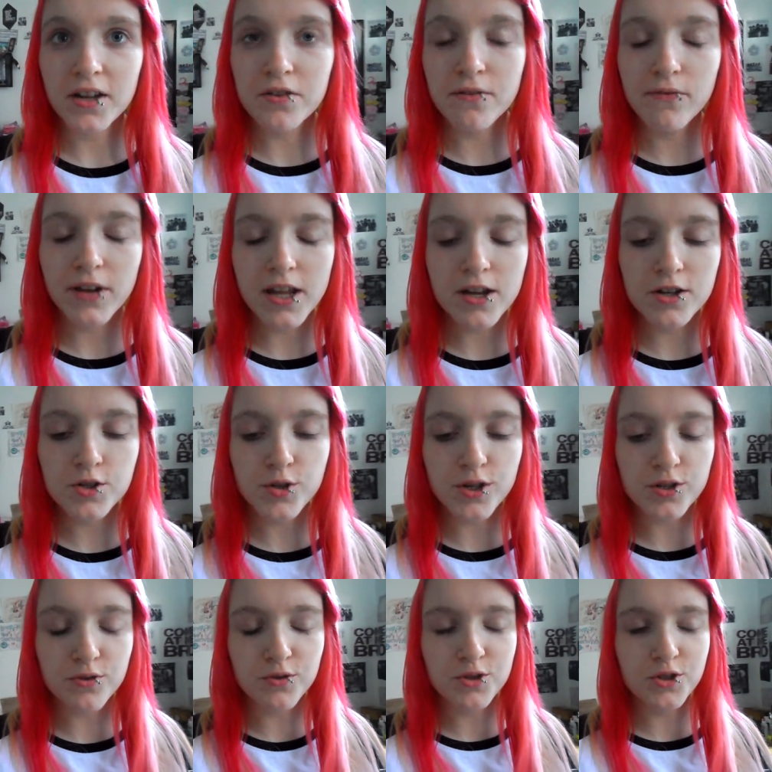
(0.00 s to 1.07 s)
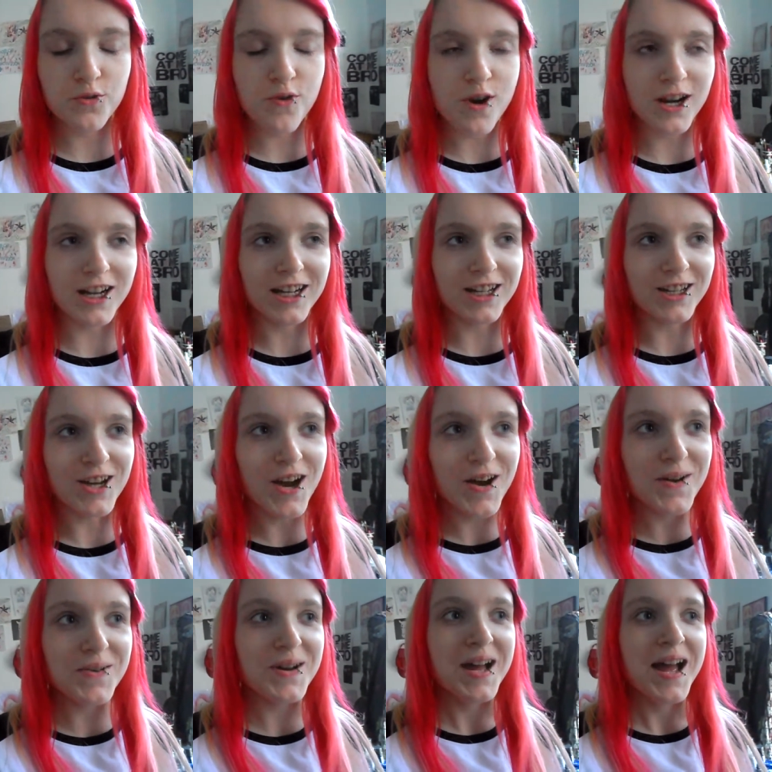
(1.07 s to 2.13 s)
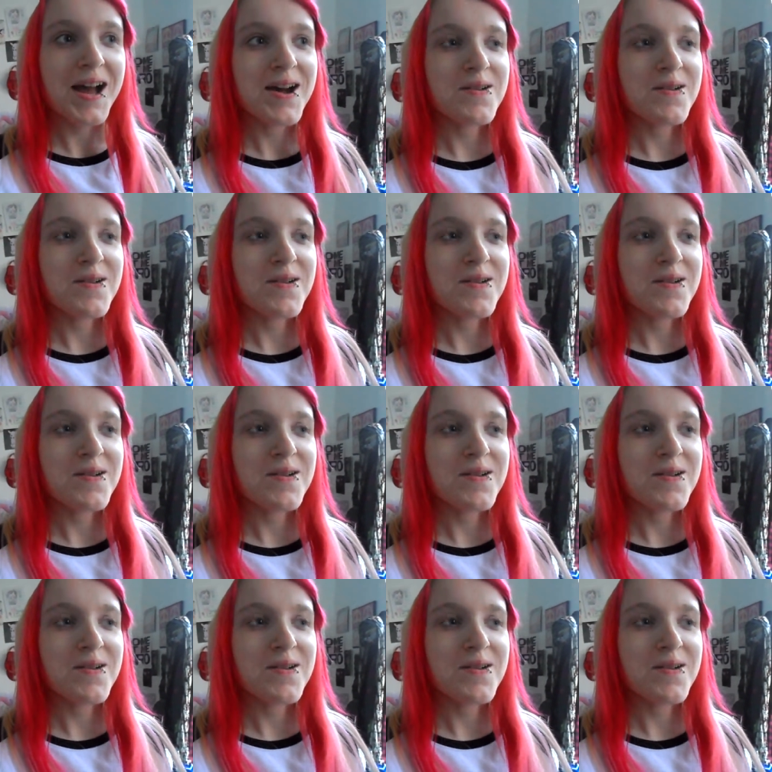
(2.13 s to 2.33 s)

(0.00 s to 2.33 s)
other videos where I told you where I'm gonna go.